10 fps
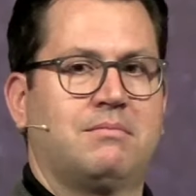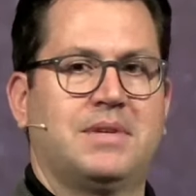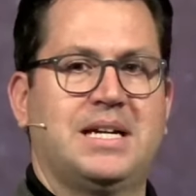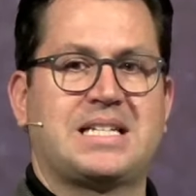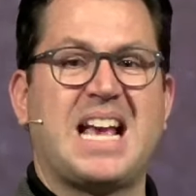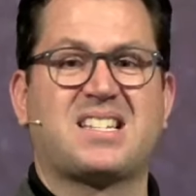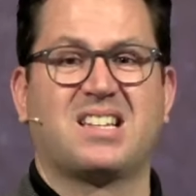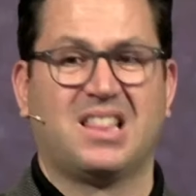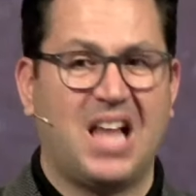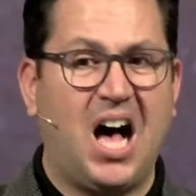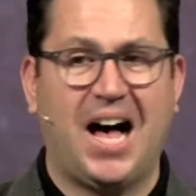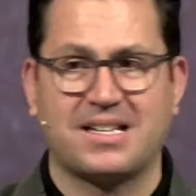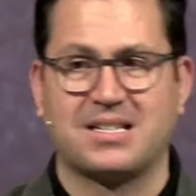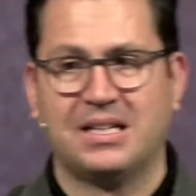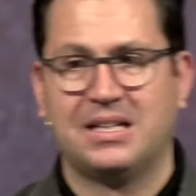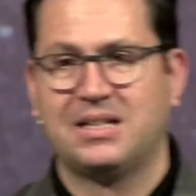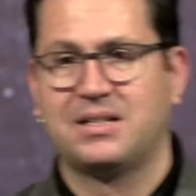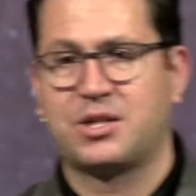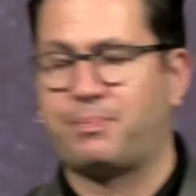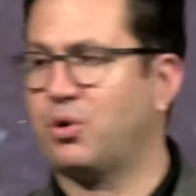It takes a lot
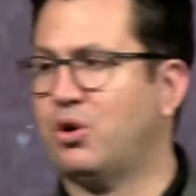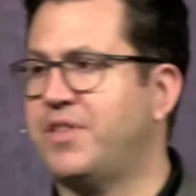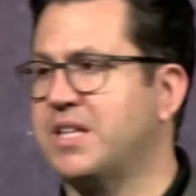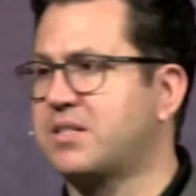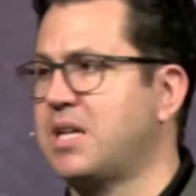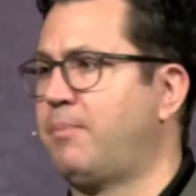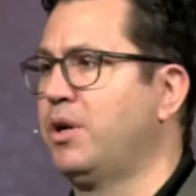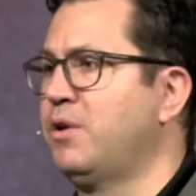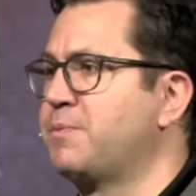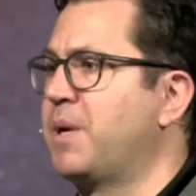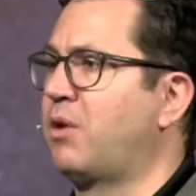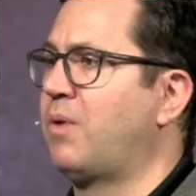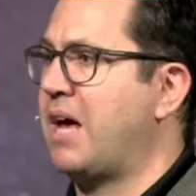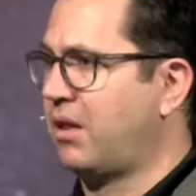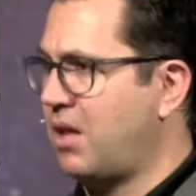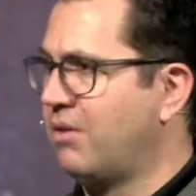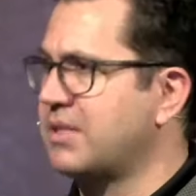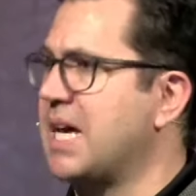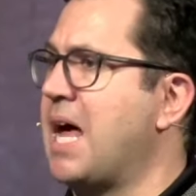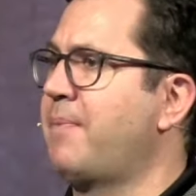to prove that someone who's been around a long
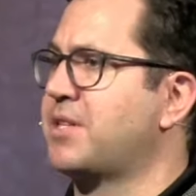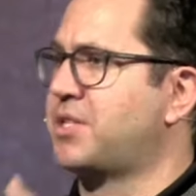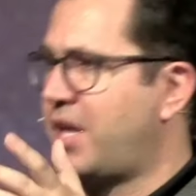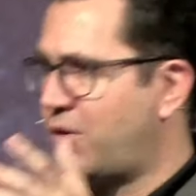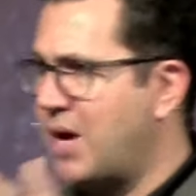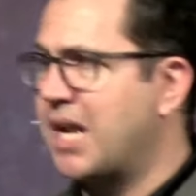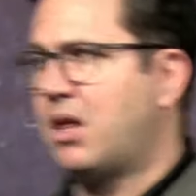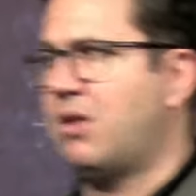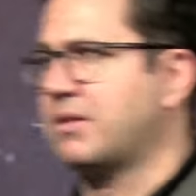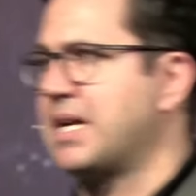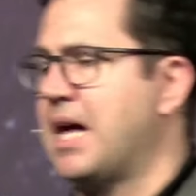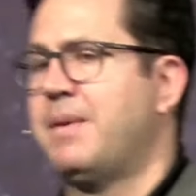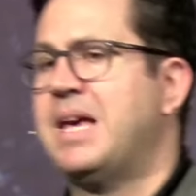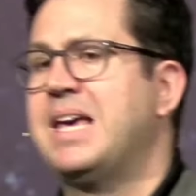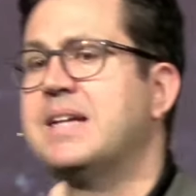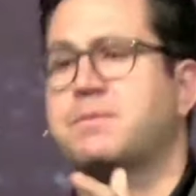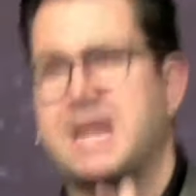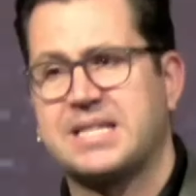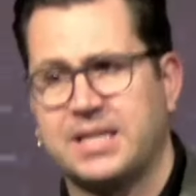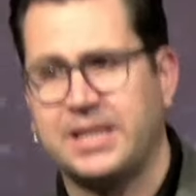time, that's done it right a long time, is
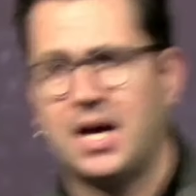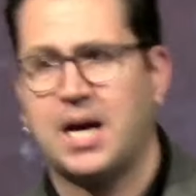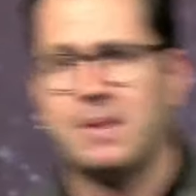messing up.